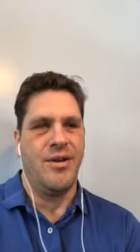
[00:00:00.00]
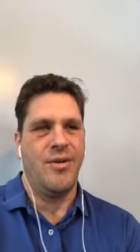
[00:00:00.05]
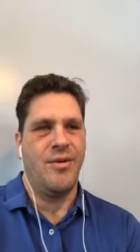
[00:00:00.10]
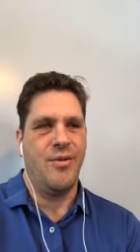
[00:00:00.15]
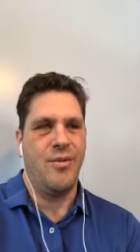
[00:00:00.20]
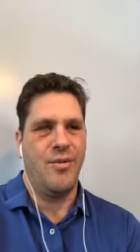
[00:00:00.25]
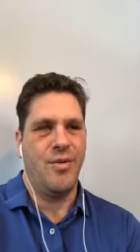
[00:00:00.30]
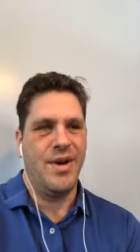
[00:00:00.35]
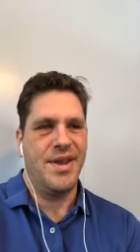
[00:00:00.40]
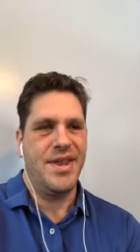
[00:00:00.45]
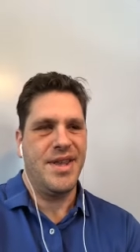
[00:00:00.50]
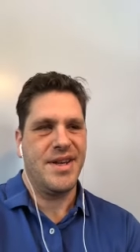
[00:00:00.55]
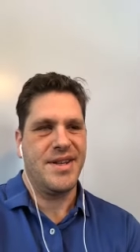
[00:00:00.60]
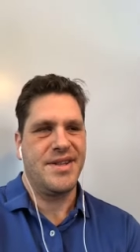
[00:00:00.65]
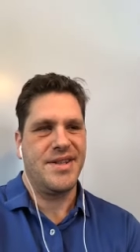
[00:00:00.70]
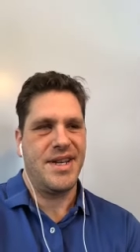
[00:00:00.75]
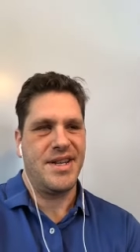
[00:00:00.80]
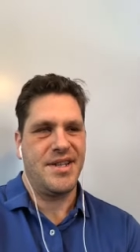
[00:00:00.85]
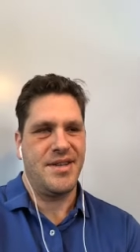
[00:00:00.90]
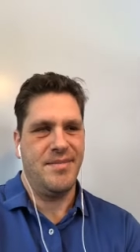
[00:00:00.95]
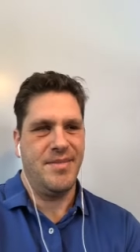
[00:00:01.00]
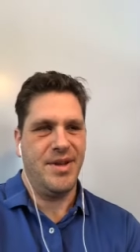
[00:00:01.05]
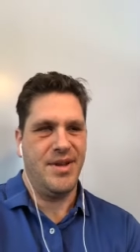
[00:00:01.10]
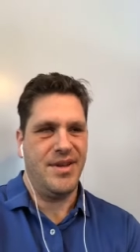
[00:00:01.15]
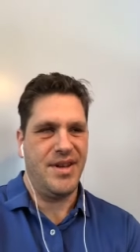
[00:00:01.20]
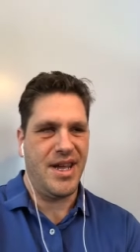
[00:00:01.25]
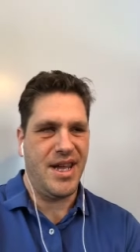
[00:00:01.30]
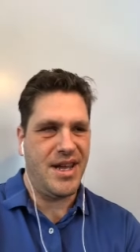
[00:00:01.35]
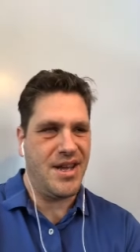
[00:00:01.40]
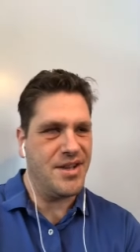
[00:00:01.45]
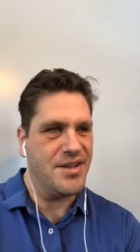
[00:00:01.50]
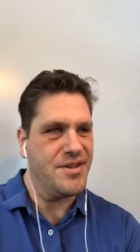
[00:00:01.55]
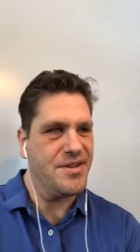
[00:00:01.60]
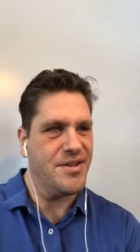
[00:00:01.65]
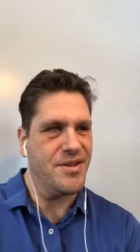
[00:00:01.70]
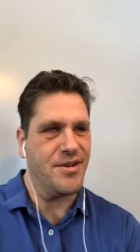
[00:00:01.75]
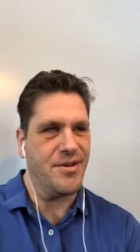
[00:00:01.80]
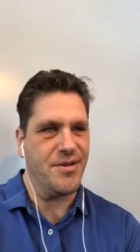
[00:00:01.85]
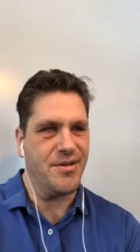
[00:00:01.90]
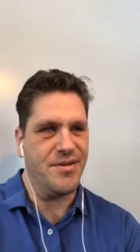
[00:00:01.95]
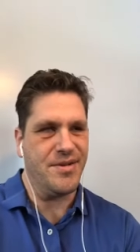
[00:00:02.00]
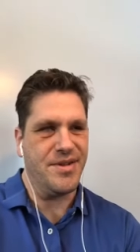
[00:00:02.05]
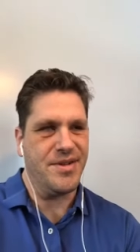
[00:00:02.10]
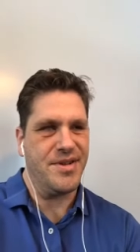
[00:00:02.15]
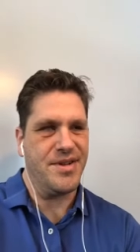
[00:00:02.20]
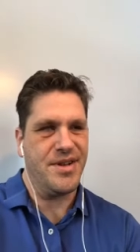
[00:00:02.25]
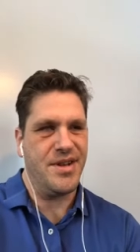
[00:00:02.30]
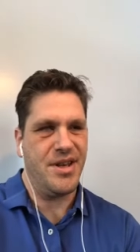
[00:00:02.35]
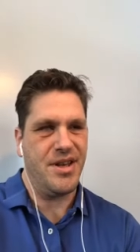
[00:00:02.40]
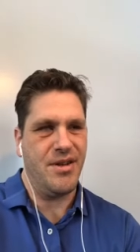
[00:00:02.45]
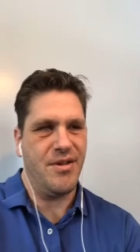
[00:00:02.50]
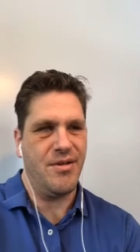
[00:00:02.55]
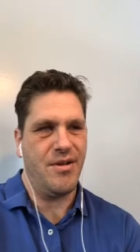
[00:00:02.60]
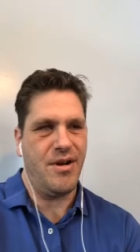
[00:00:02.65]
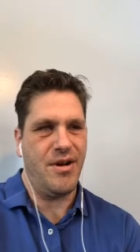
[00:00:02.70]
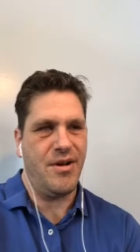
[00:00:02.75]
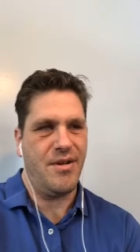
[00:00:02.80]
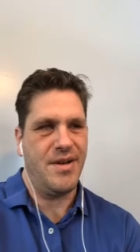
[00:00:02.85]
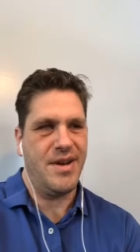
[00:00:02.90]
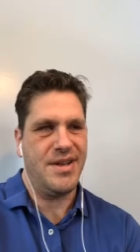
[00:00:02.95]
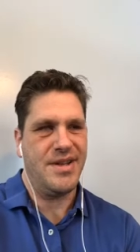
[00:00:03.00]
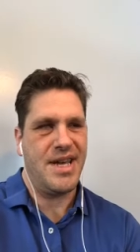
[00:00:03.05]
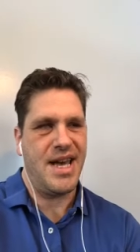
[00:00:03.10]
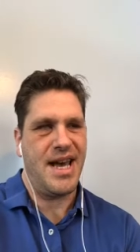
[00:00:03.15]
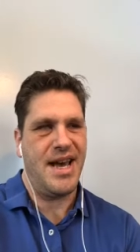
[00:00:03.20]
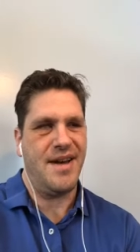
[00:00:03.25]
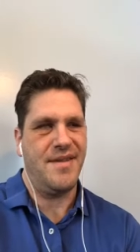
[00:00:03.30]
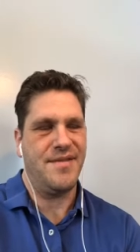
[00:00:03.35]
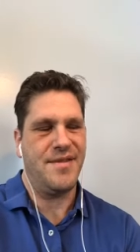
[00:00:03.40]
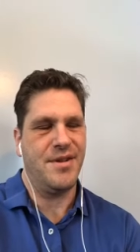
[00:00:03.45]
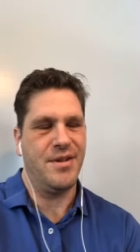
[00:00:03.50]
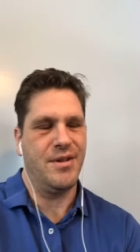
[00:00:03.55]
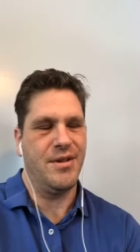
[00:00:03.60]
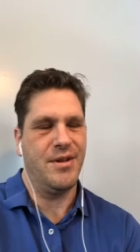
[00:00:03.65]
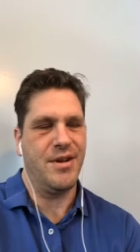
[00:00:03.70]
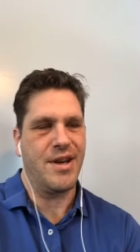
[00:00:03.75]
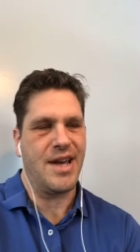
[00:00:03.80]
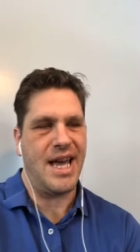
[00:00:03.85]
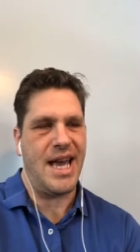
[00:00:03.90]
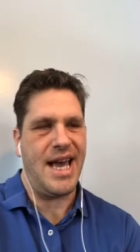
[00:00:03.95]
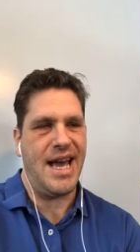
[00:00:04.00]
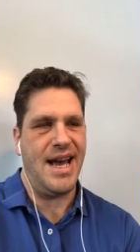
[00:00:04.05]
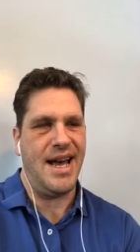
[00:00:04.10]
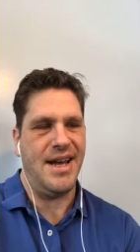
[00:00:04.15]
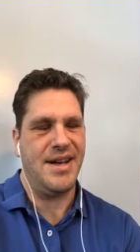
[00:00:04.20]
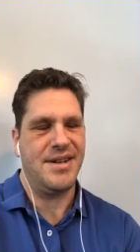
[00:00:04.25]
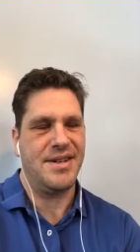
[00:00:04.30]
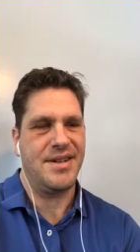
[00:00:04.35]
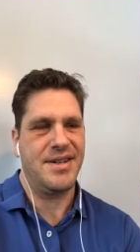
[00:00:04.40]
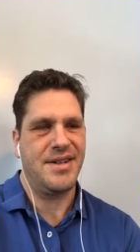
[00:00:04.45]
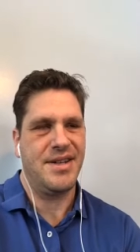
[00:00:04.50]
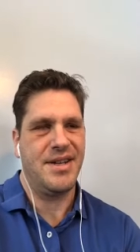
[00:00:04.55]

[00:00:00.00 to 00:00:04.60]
With accessibility and concerns, you always have to look at,